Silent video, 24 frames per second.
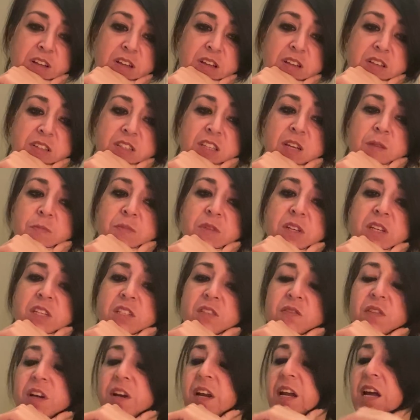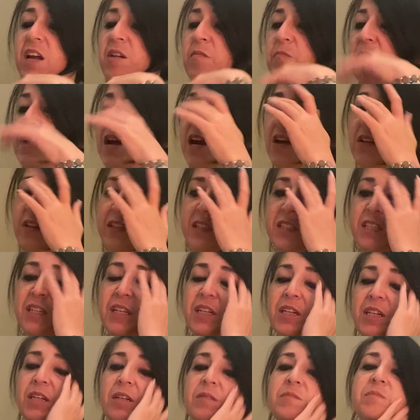Something is very out of balance
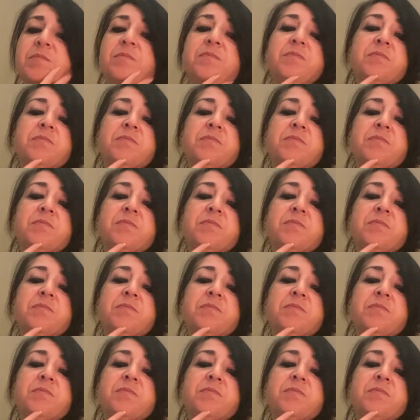here.